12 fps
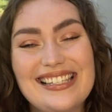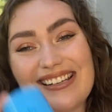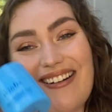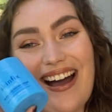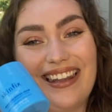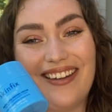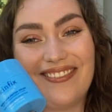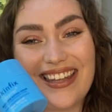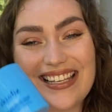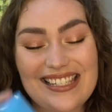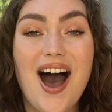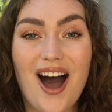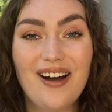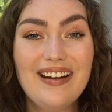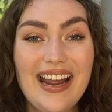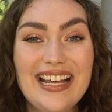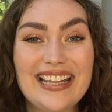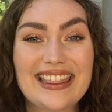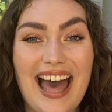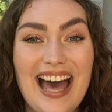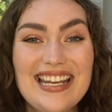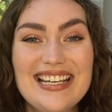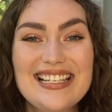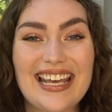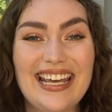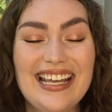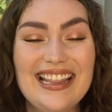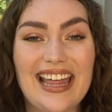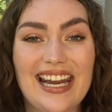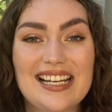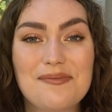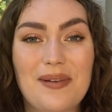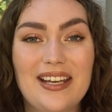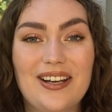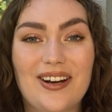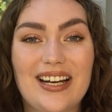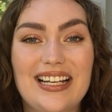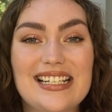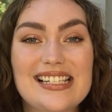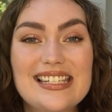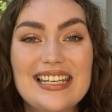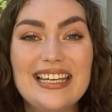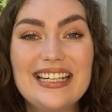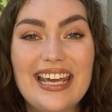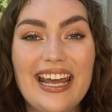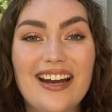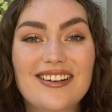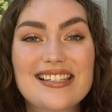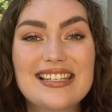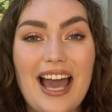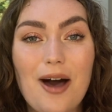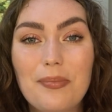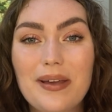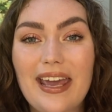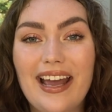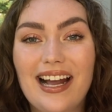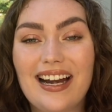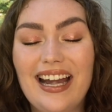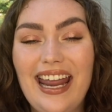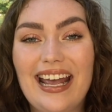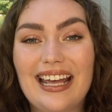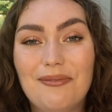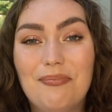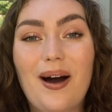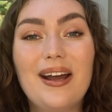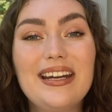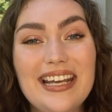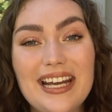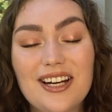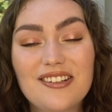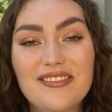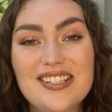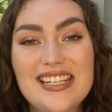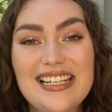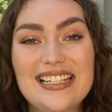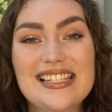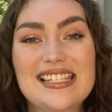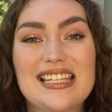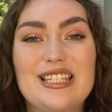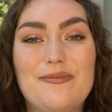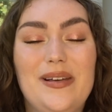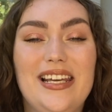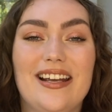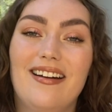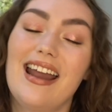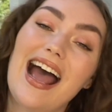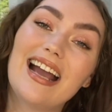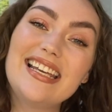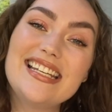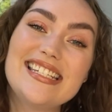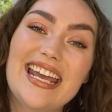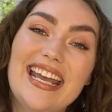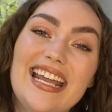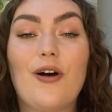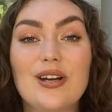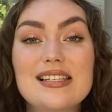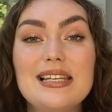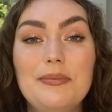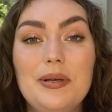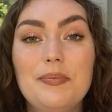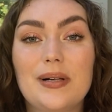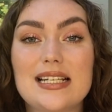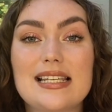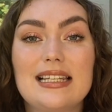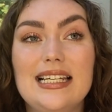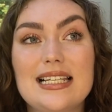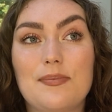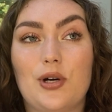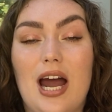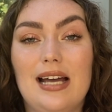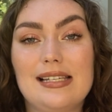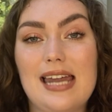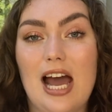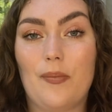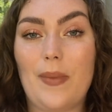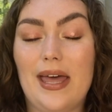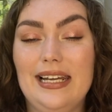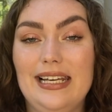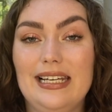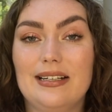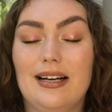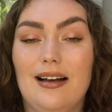So I love this. All right, that is it. That is my current skincare, scalp care, and body care routine since being on Accutane. I've honestly been pleasantly surprised how many